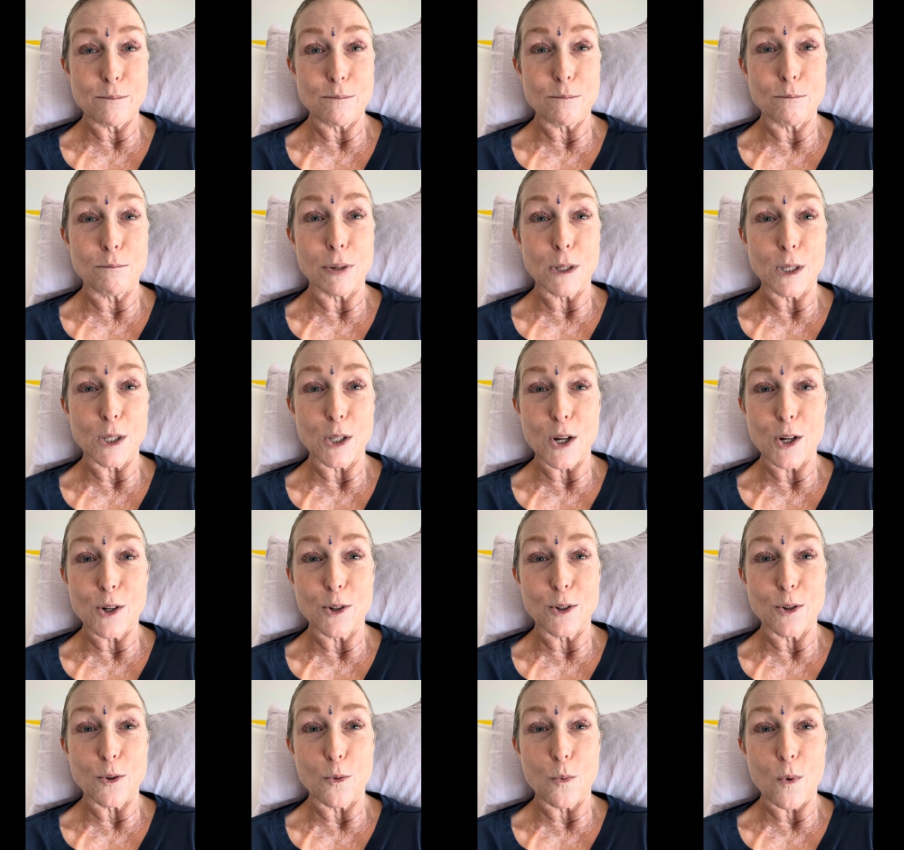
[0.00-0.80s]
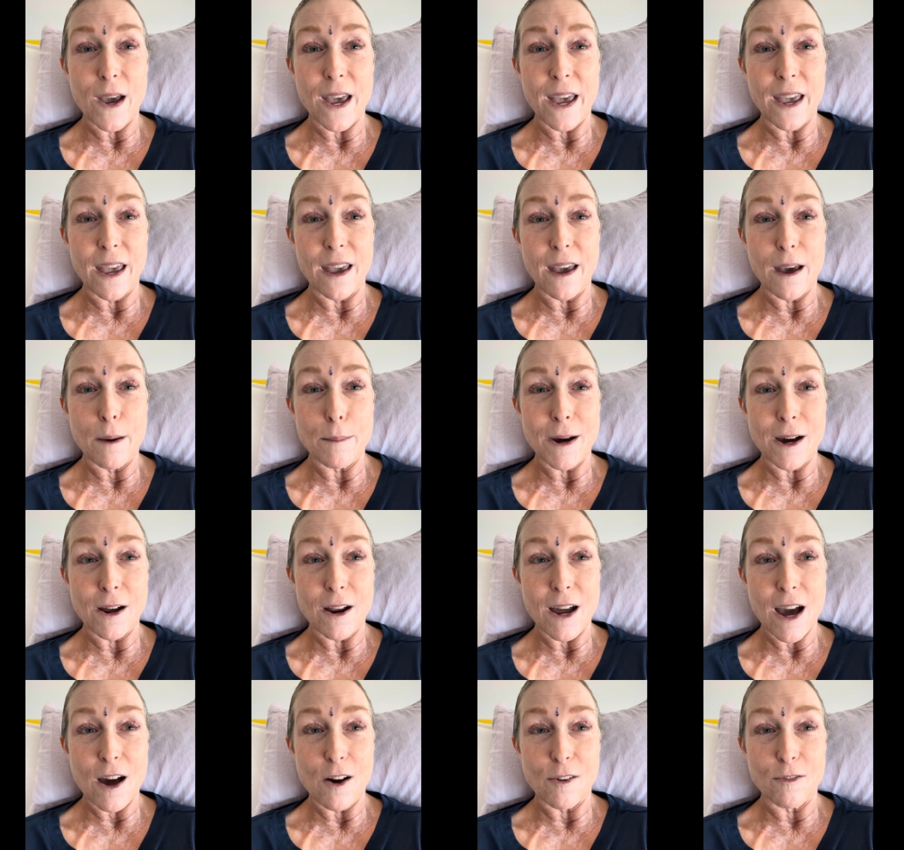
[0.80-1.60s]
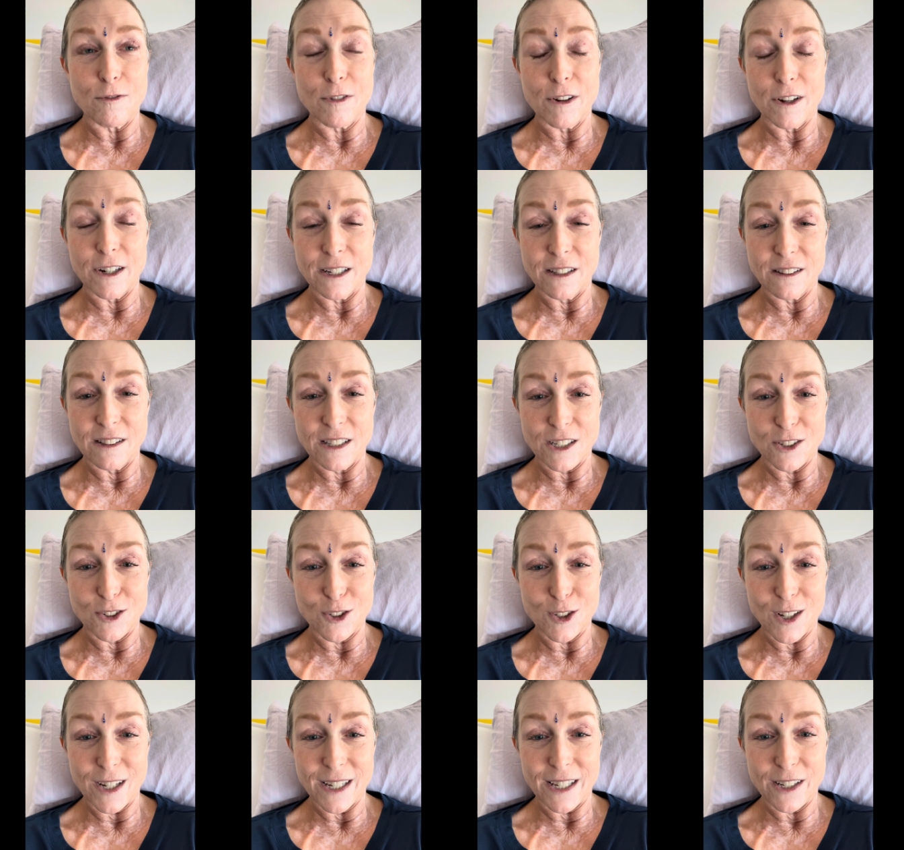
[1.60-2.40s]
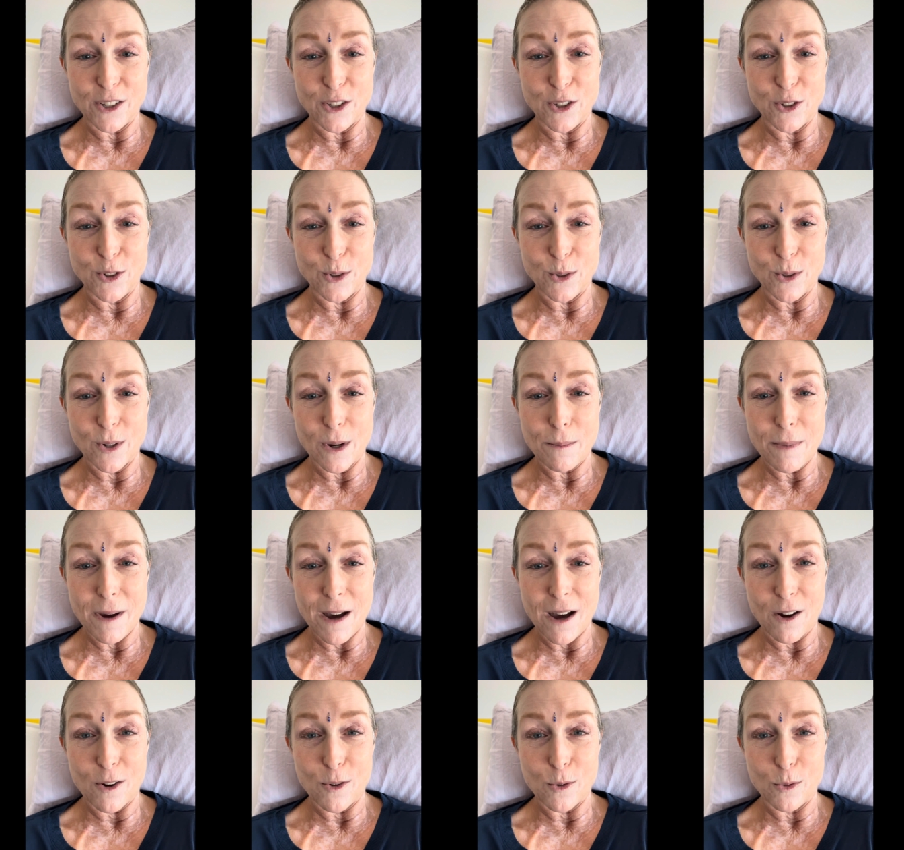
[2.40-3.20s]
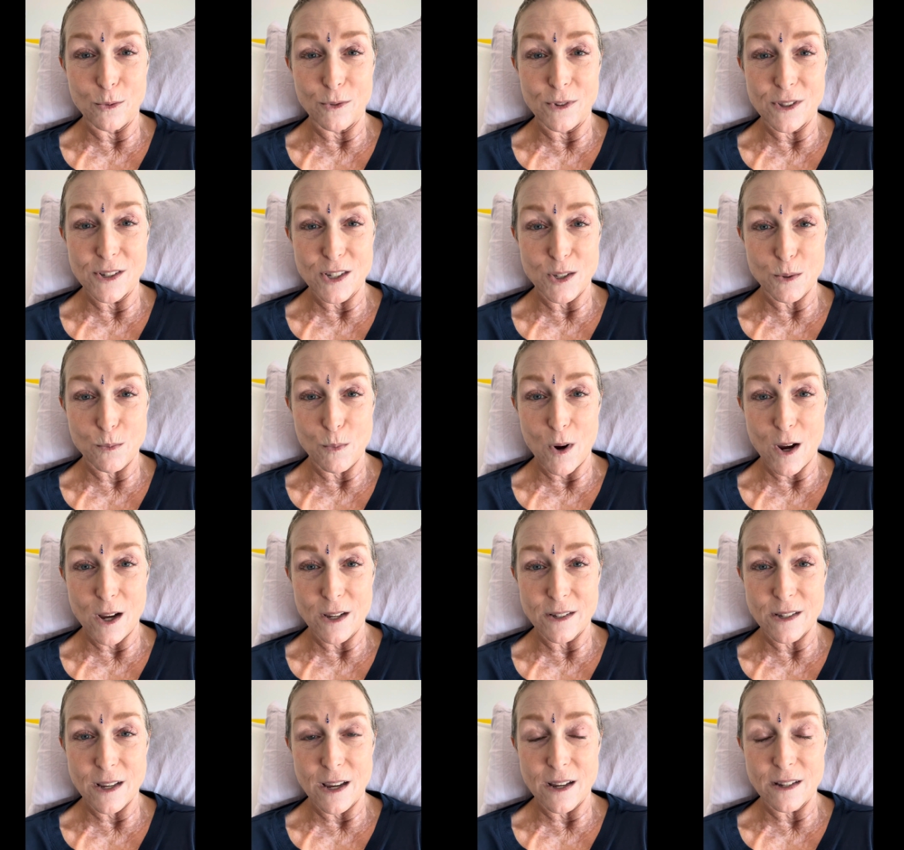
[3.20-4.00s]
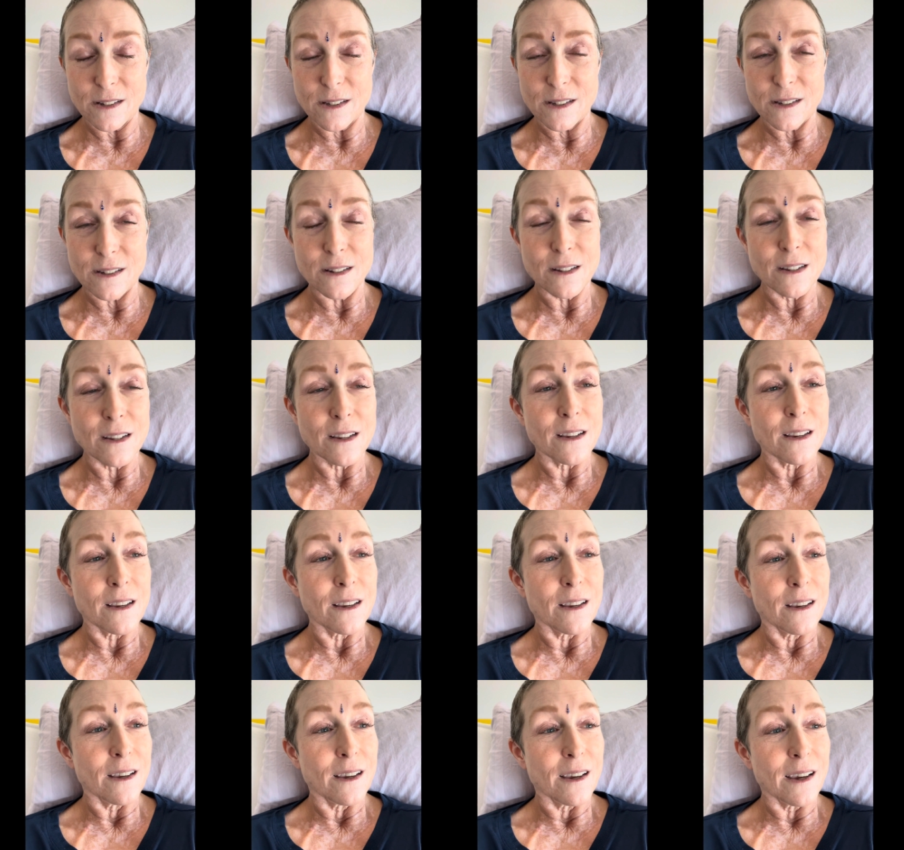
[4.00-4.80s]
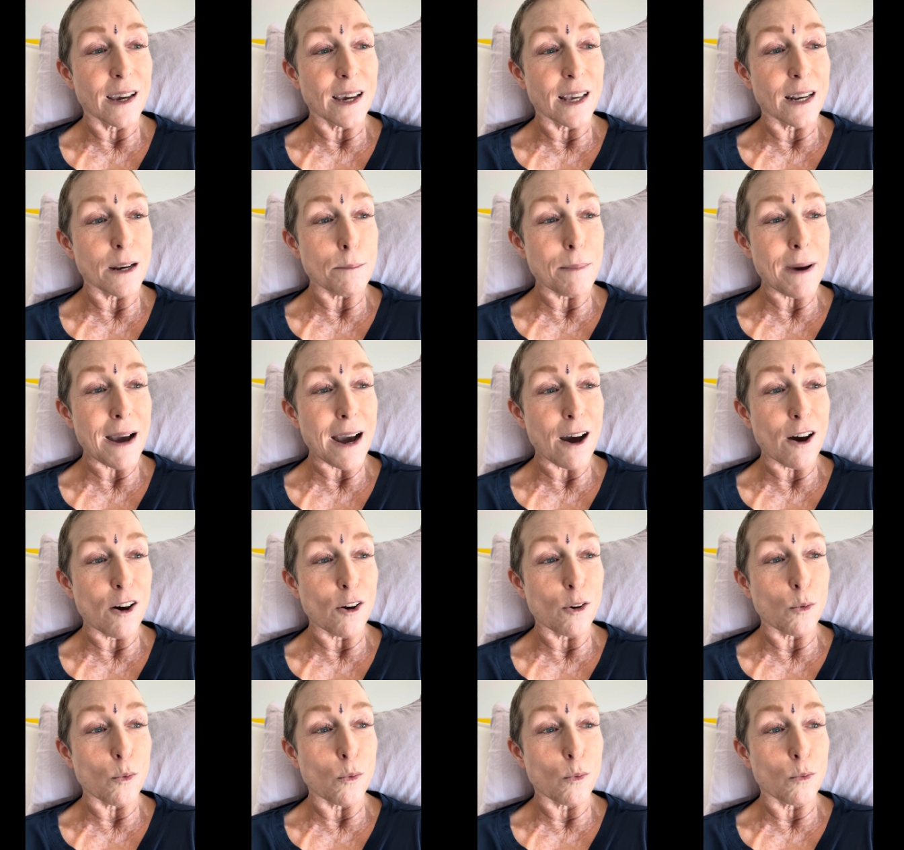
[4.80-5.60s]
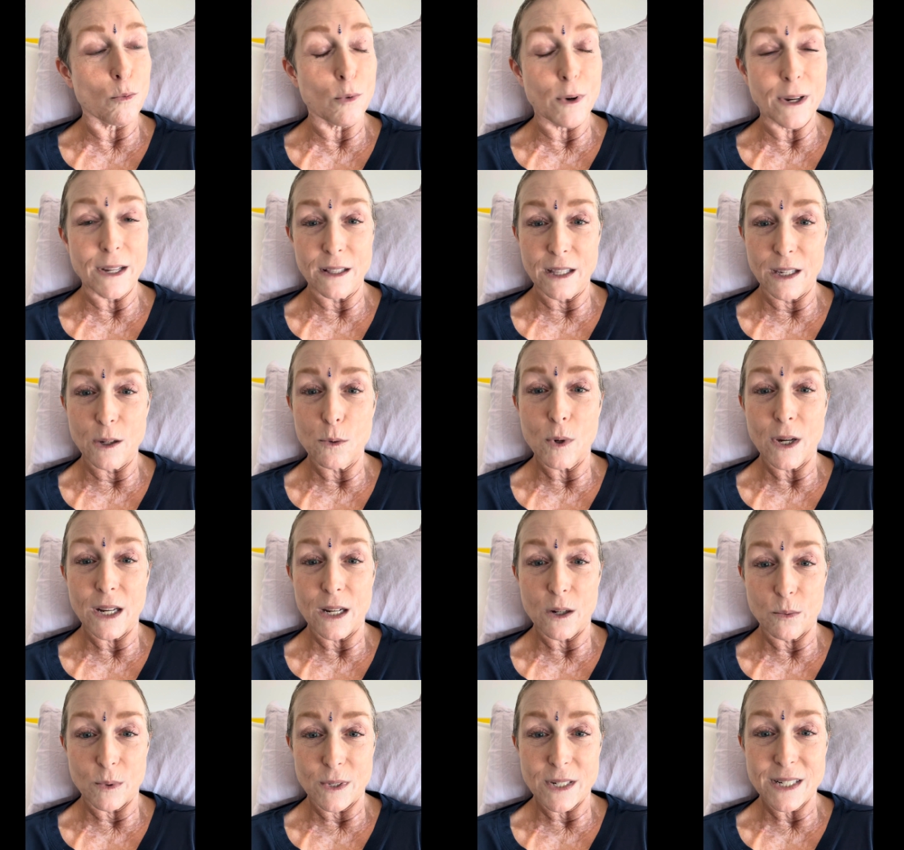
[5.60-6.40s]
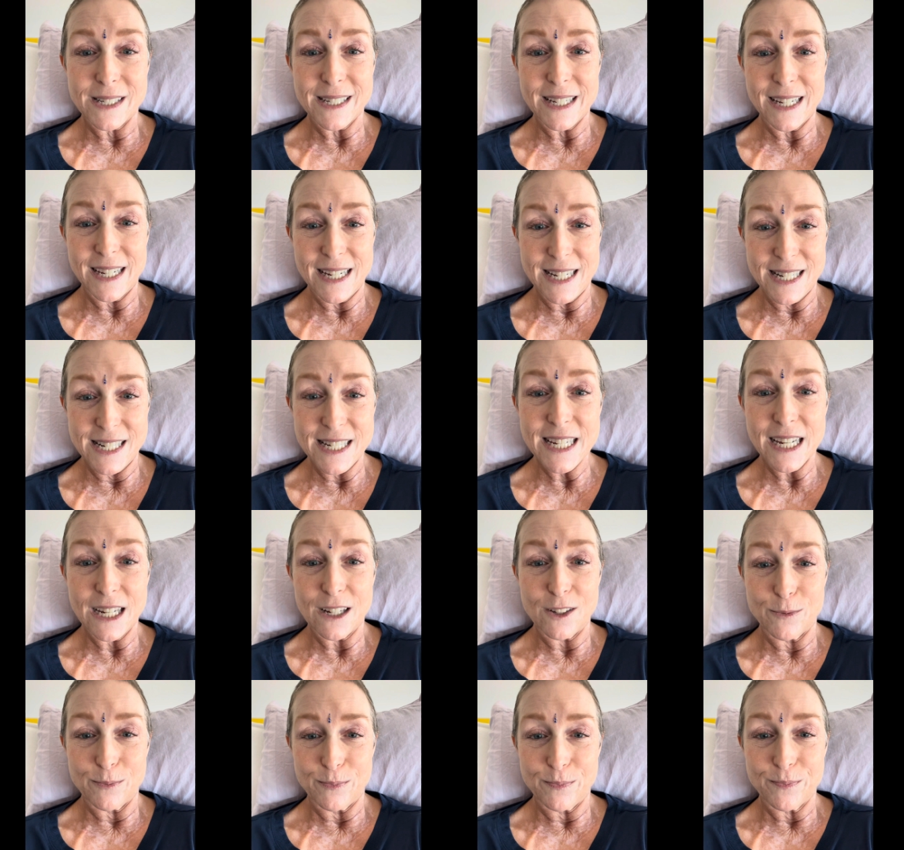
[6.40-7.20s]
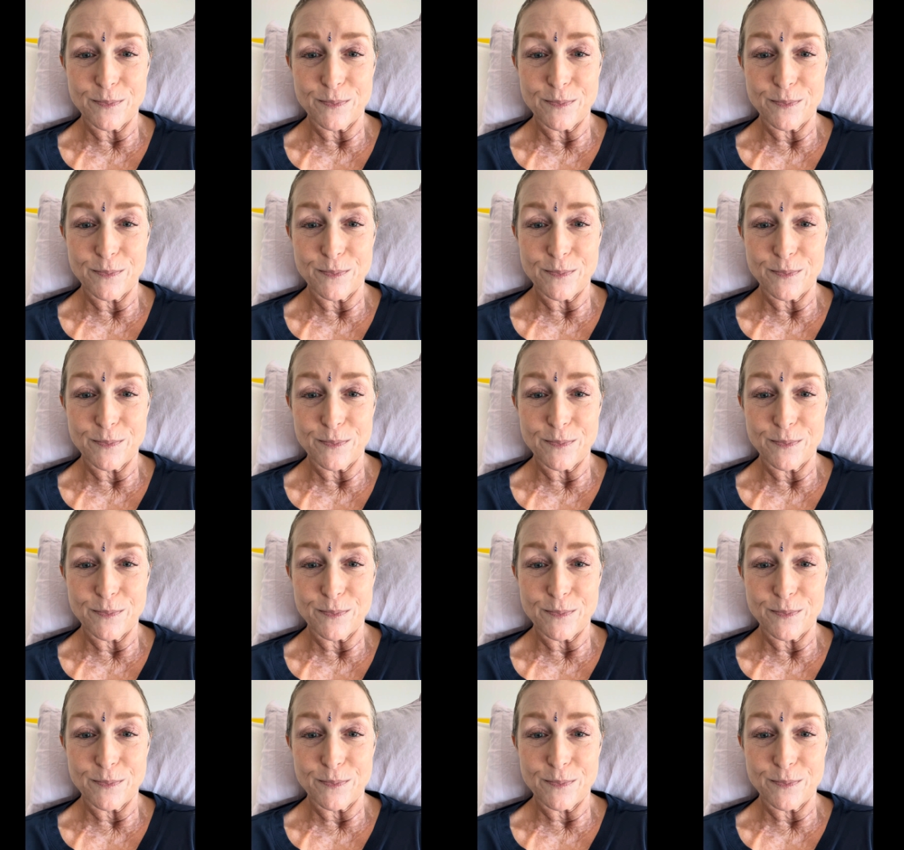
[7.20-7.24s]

blown away about how very little I knew about this process and about really what it would entail.